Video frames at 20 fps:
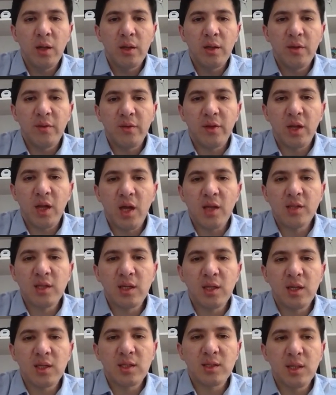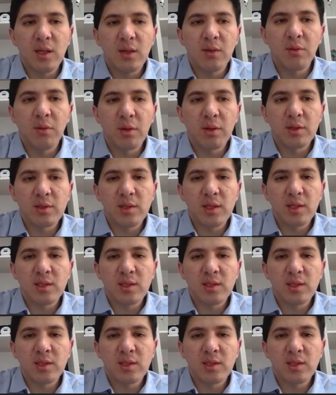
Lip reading: the velocity is equal to the